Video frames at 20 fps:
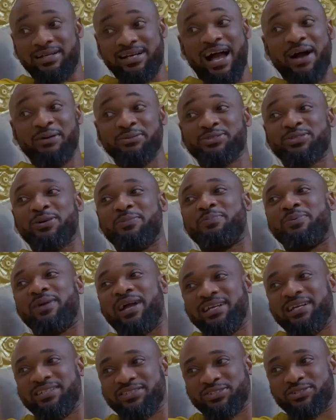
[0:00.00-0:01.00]
I will
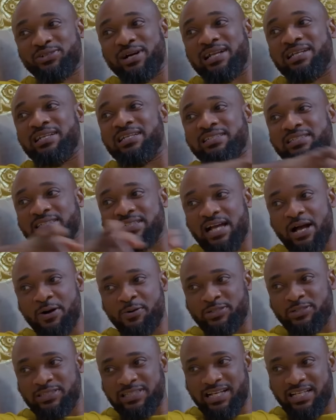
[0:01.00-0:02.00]
surprise you and see, I
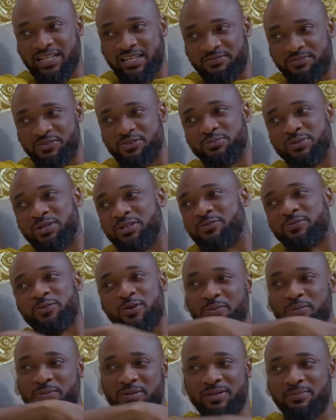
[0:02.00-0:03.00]
will start giving you money
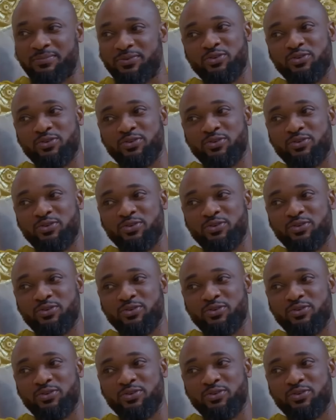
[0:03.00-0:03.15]
for upkeep.